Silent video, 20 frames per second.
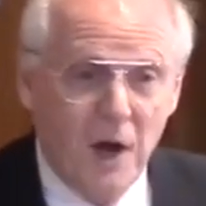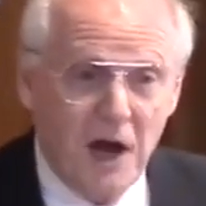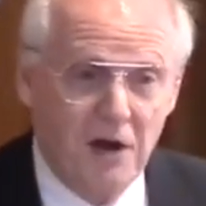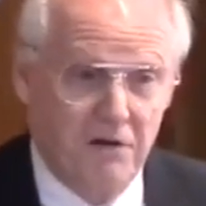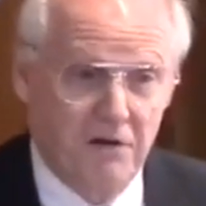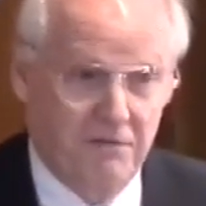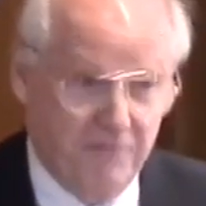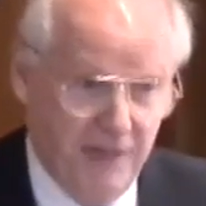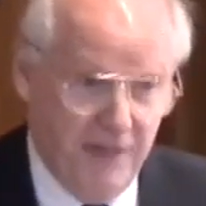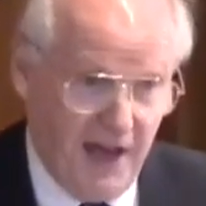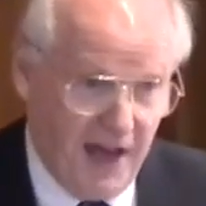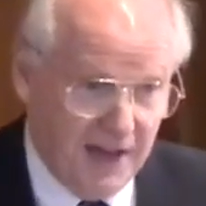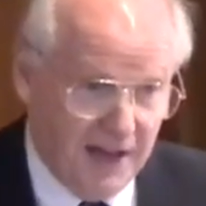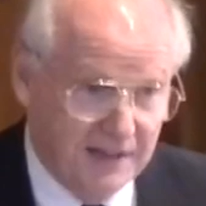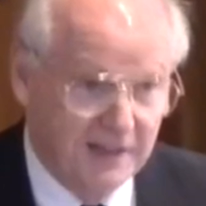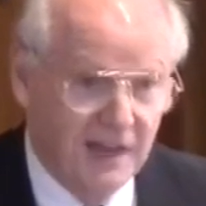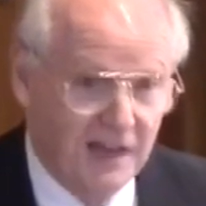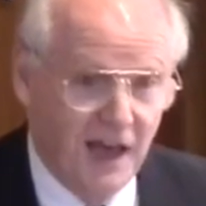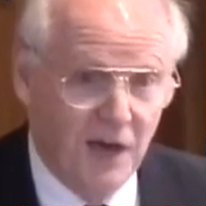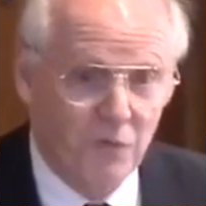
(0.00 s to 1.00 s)
of
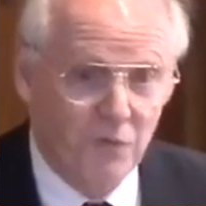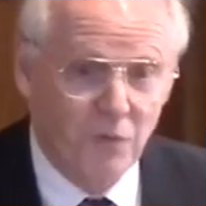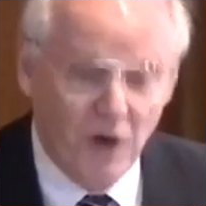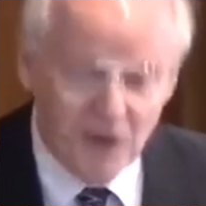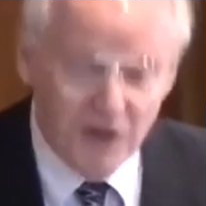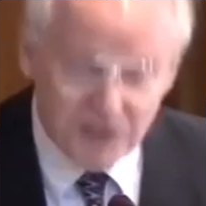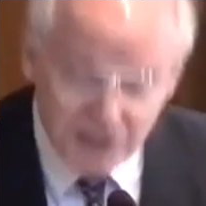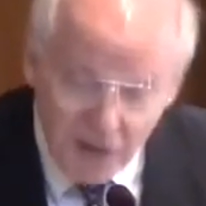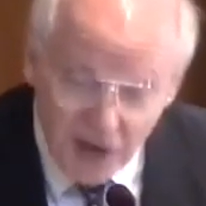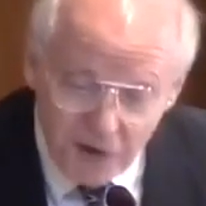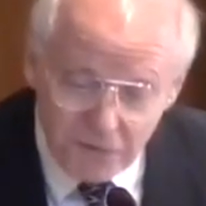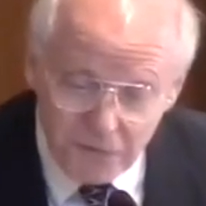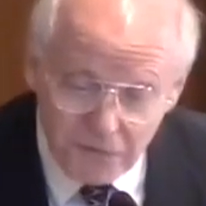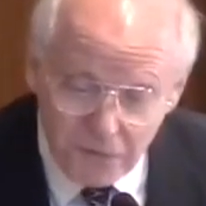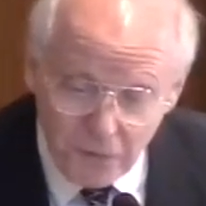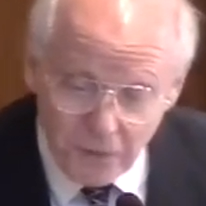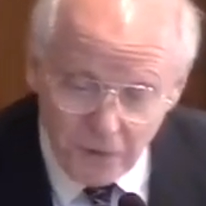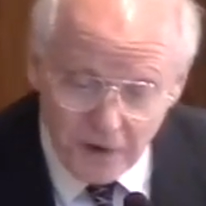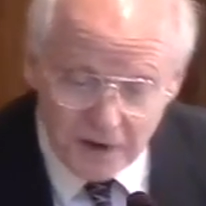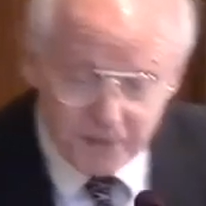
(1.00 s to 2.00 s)
that and watch out
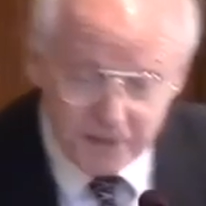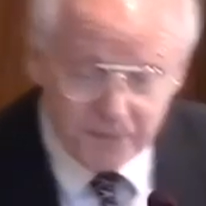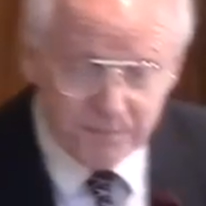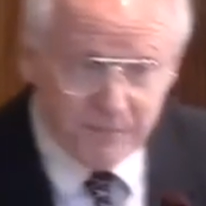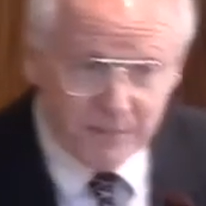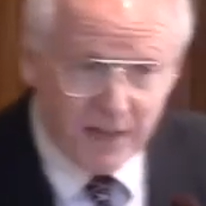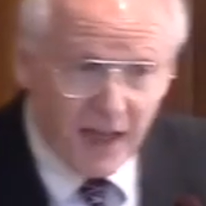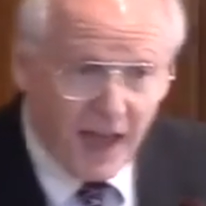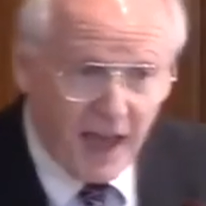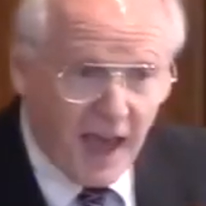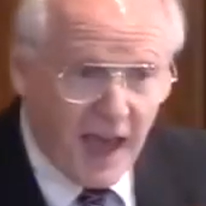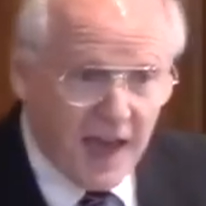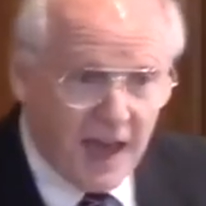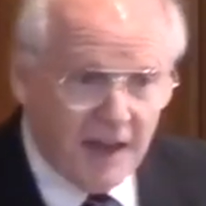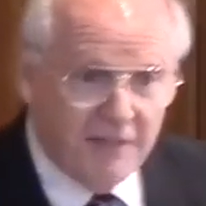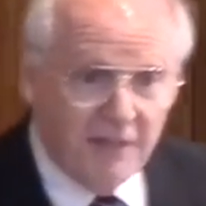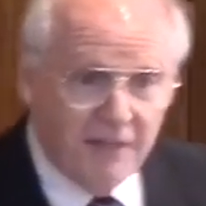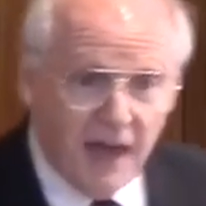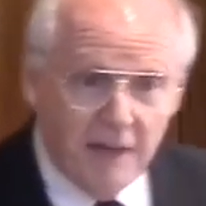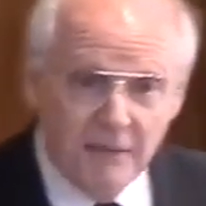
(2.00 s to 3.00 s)
for it. And
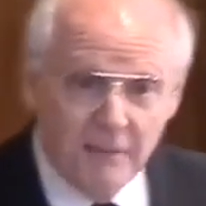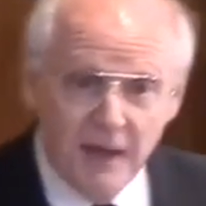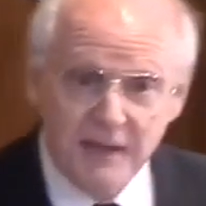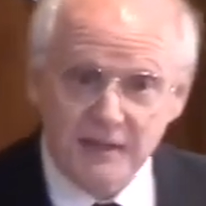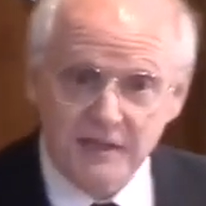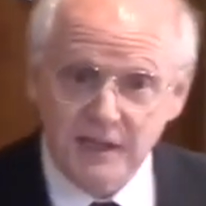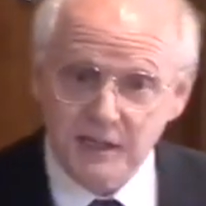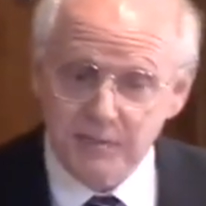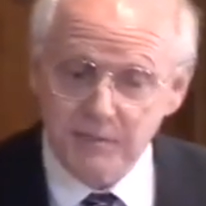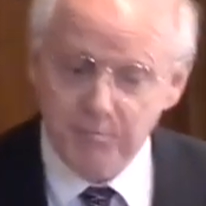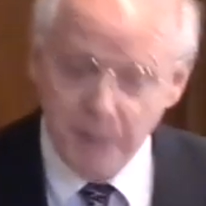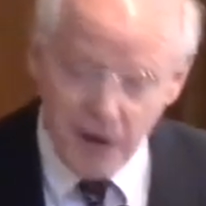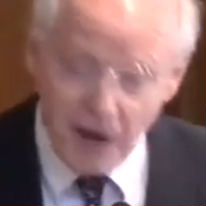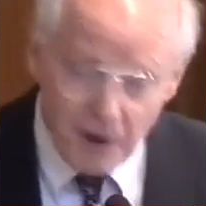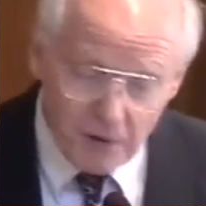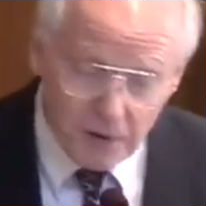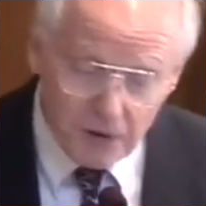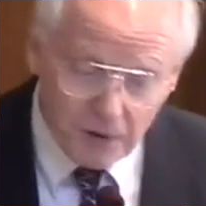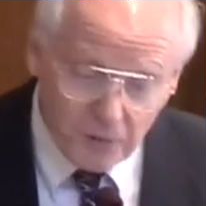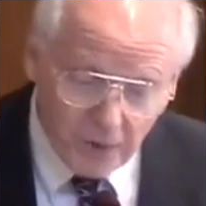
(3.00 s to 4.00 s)
if that makes us
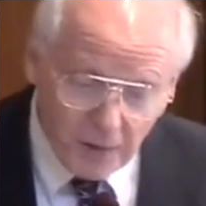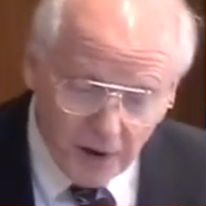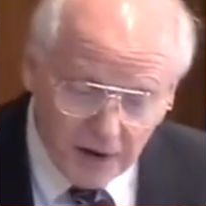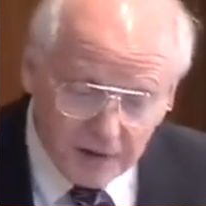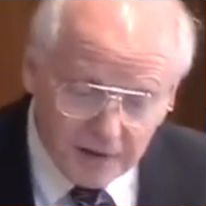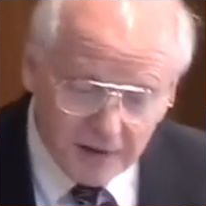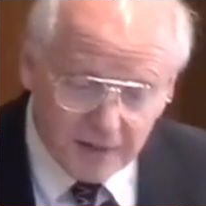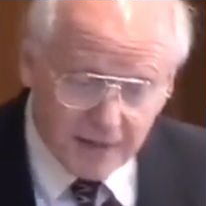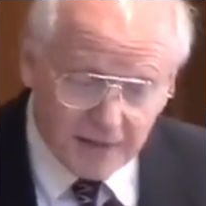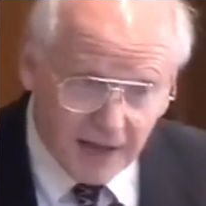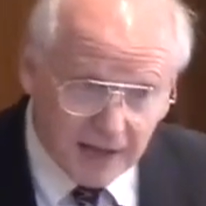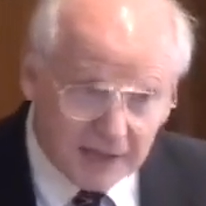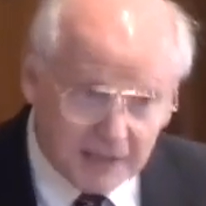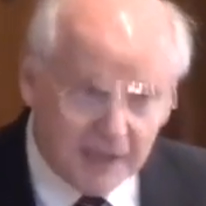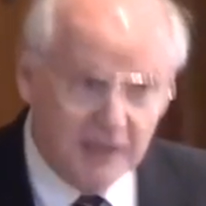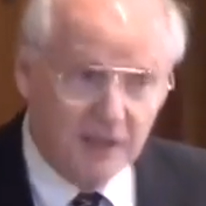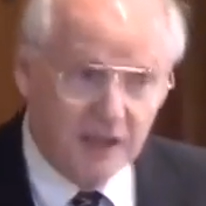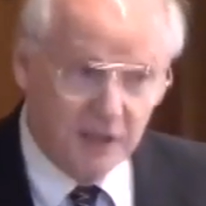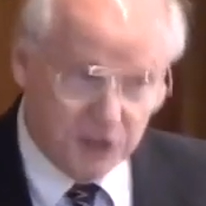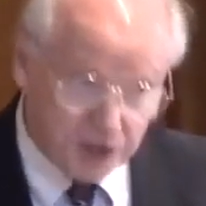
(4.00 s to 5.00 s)
paranoid, then that's a
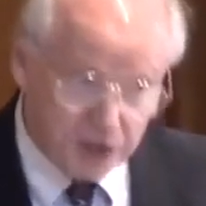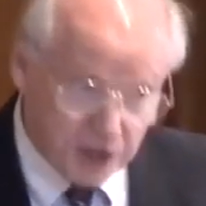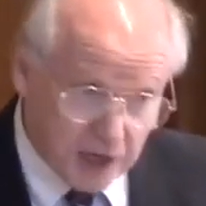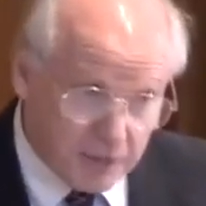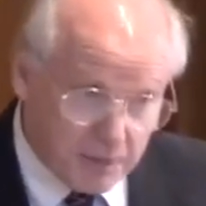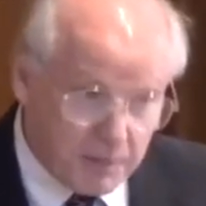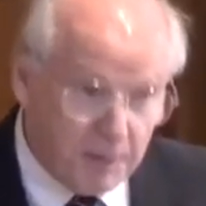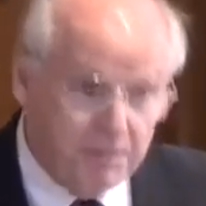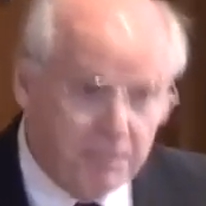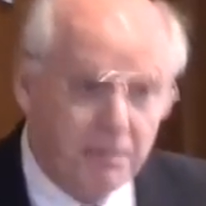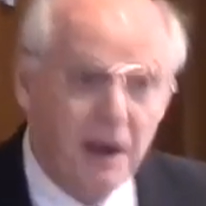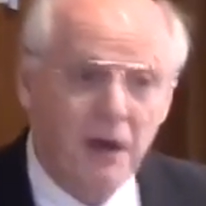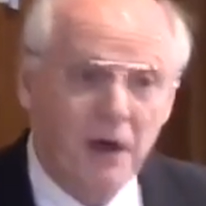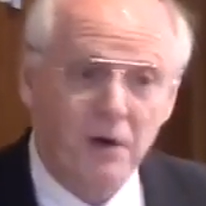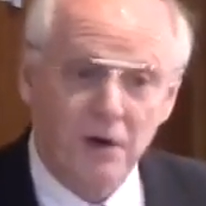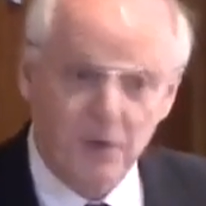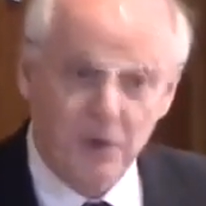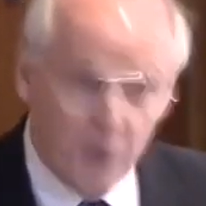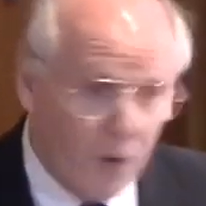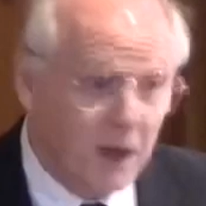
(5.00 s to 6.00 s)
legitimate
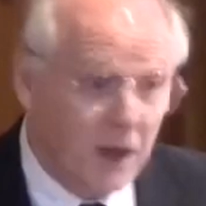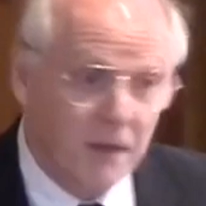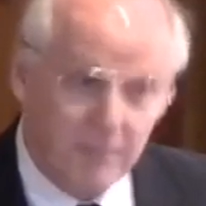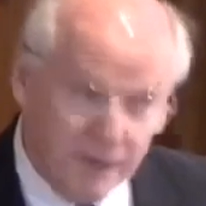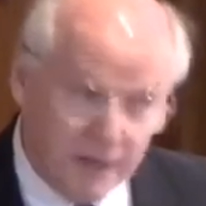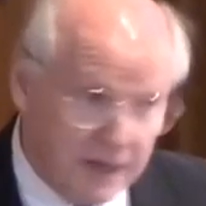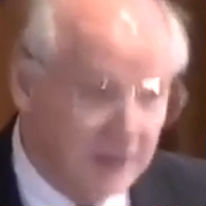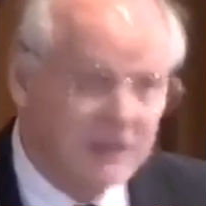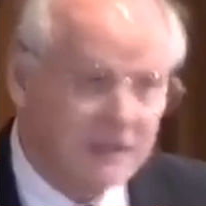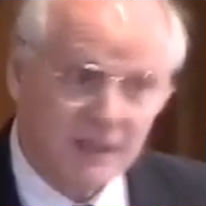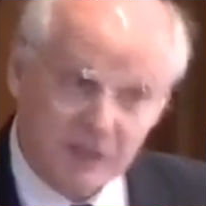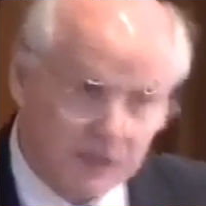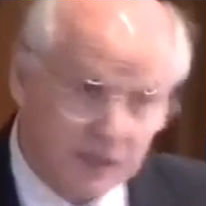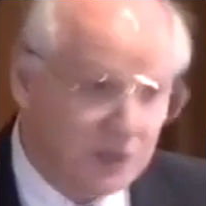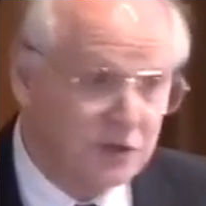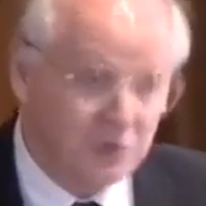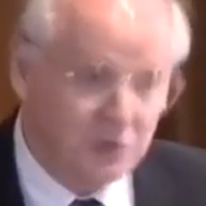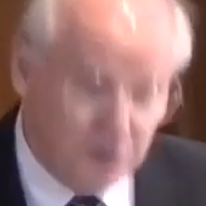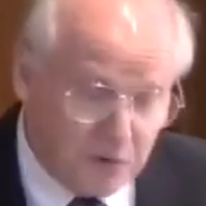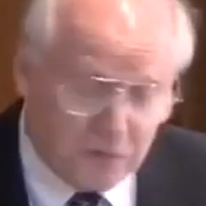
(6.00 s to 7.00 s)
paranoia because it's the
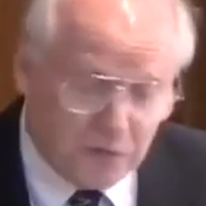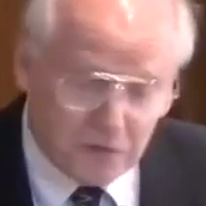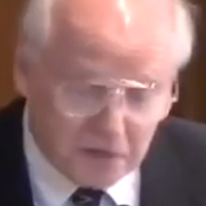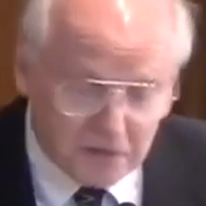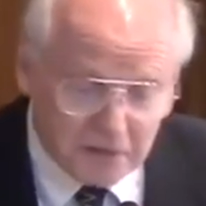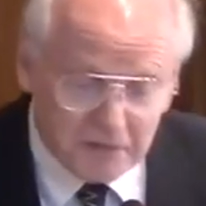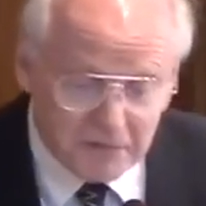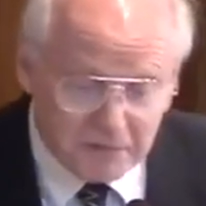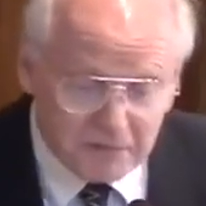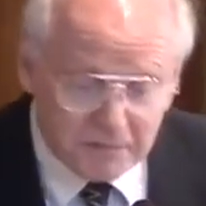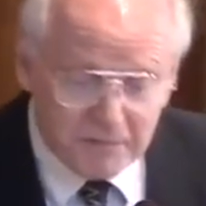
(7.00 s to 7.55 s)
truth.